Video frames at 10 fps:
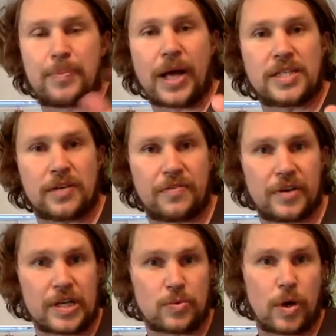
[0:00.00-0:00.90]
plastic
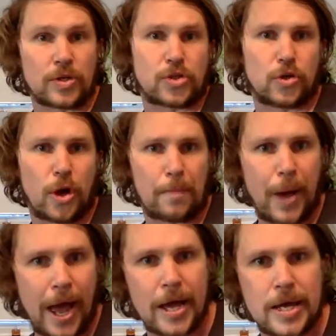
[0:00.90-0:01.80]
free as well. So you're not
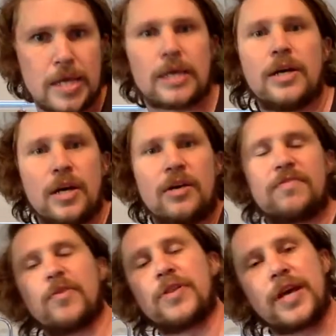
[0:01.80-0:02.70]
paying
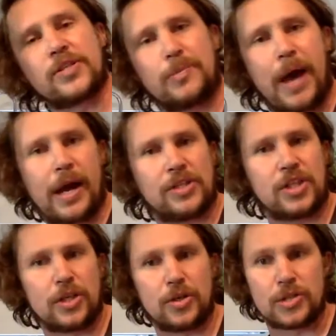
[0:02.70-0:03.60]
for the extra packaging,
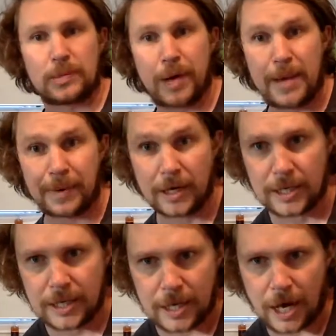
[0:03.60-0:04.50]
you're using paper,
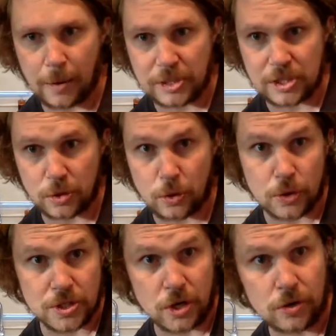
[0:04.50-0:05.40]
which is
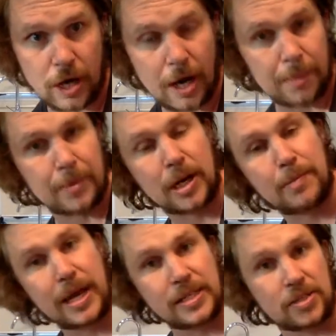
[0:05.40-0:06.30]
also an
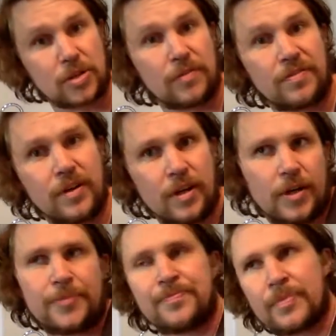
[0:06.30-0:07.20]
amazing
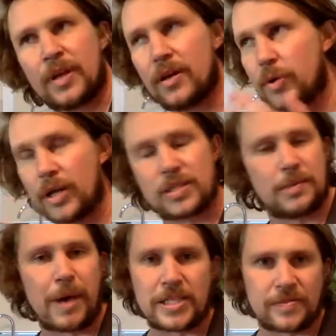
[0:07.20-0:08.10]
it's
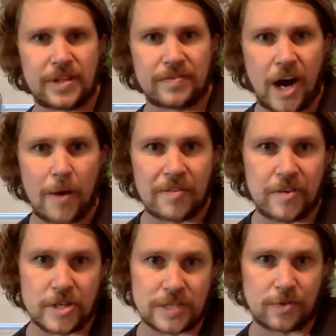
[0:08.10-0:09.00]
amazing for the environment,
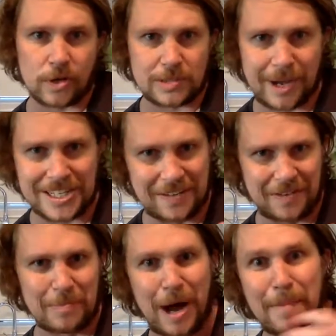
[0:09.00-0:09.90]
first of all. It's amazing
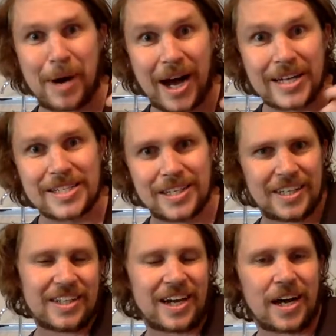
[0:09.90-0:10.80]
for my mind.
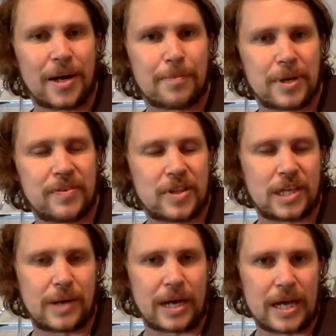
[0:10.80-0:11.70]
But if you
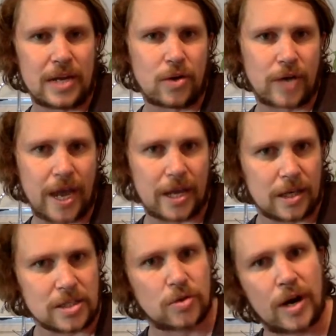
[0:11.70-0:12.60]
think about eating organic,
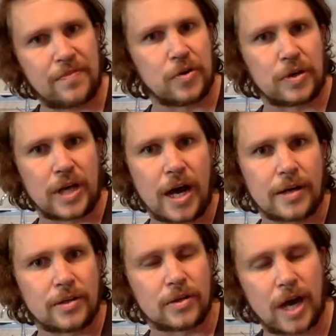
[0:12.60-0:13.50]
it's great for your gut.
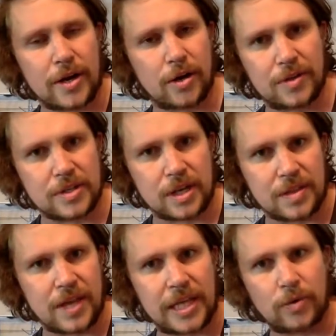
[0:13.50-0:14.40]
Your gut health is going to
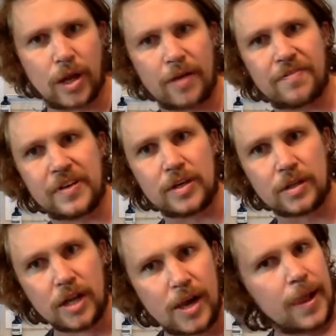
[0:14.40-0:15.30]
thank you a lot, I feel.
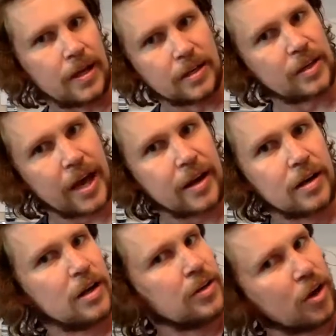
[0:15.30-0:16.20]
And again,
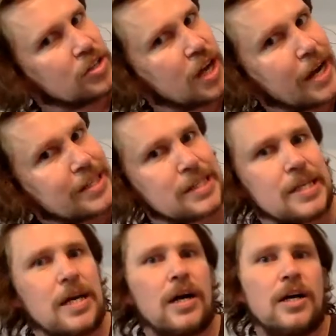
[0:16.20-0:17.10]
no scientist
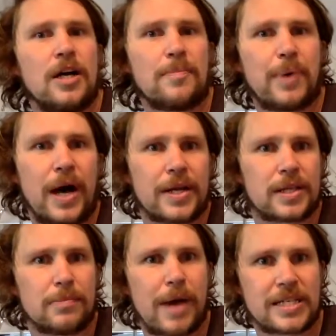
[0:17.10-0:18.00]
here, but
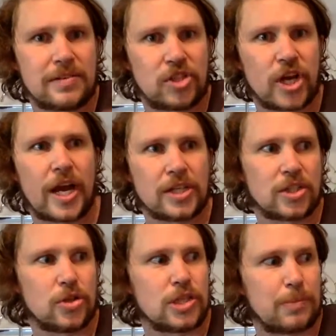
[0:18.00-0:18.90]
the massive change
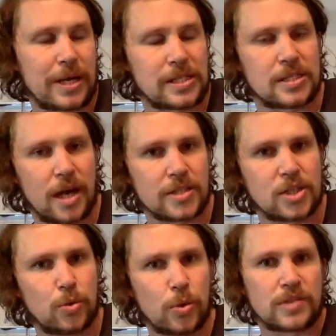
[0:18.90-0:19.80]
in using pesticides
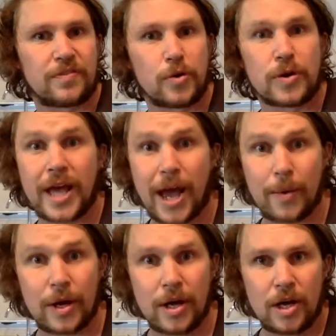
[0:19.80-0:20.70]
towards food and how
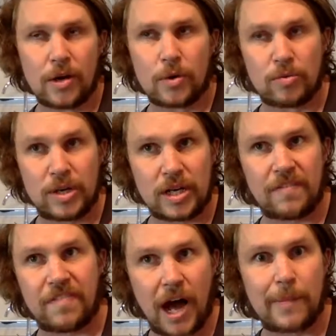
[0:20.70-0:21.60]
we're really
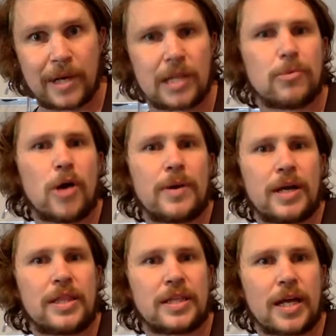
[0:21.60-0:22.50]
farming at the moment, I
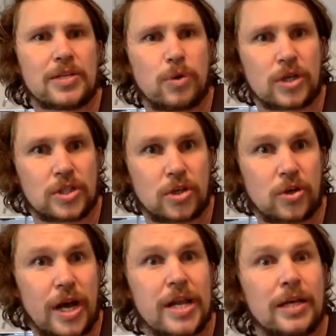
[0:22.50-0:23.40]
think that is what's
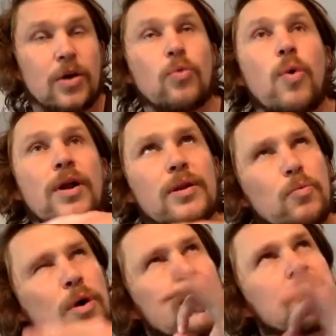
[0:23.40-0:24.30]
creating, or one of
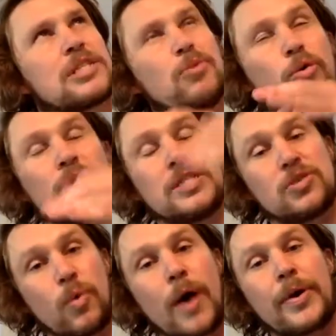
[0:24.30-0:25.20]
the small reasons
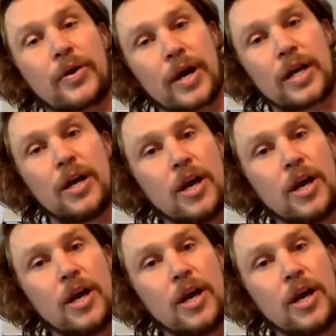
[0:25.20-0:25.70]
why we're creating